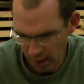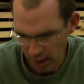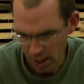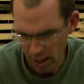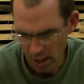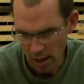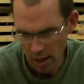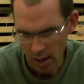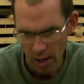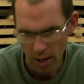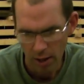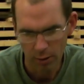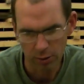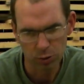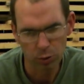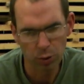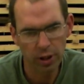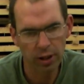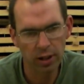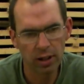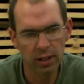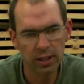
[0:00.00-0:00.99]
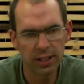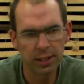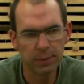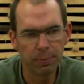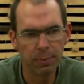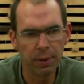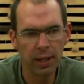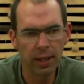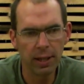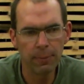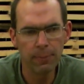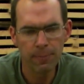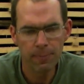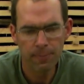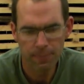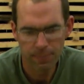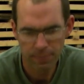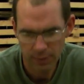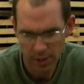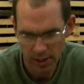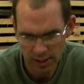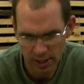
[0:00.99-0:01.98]
I was working on this beam.
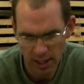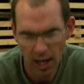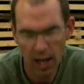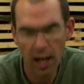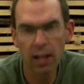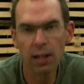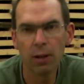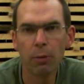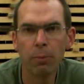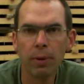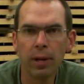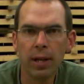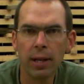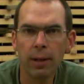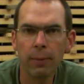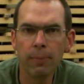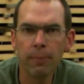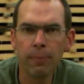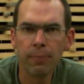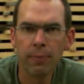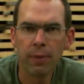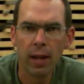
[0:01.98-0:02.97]
It's a hollow beam